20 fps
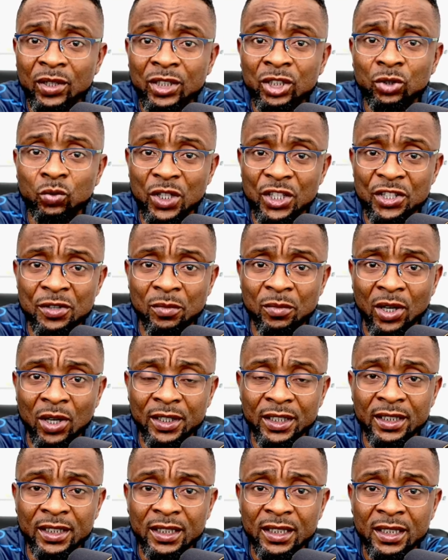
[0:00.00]
with
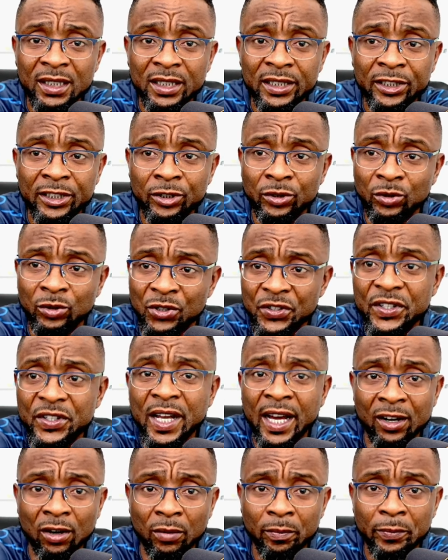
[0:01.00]
money could see
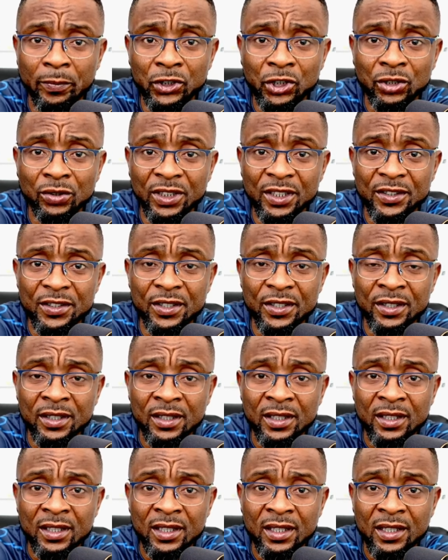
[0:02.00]
an opportunity,
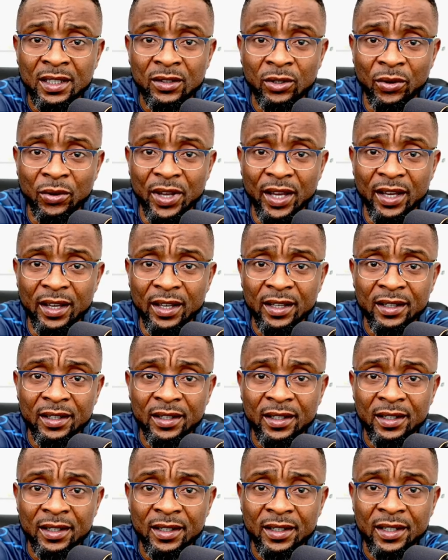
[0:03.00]
okay,
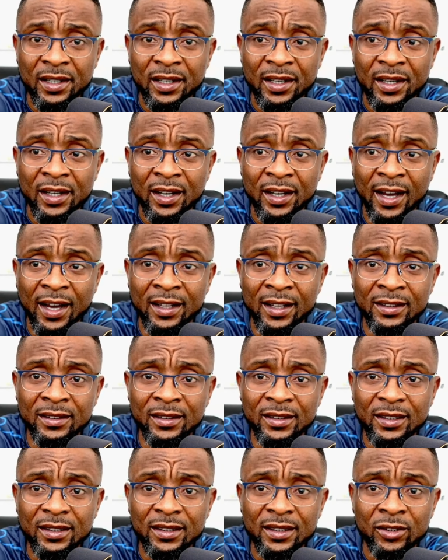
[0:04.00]

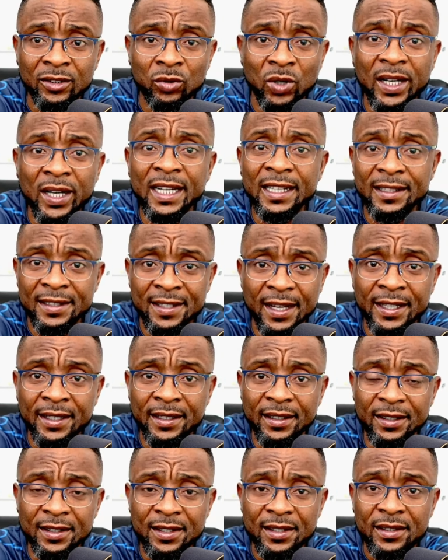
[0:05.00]
and quickly take
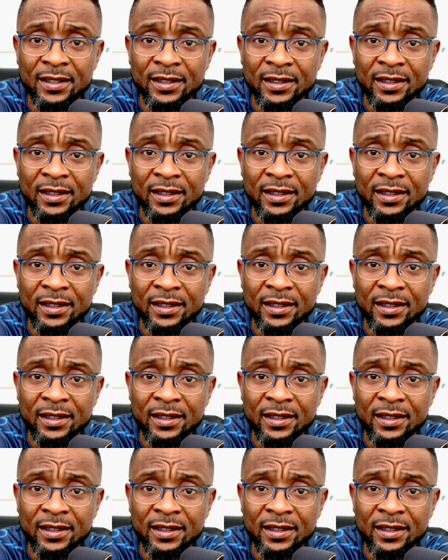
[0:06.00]
it.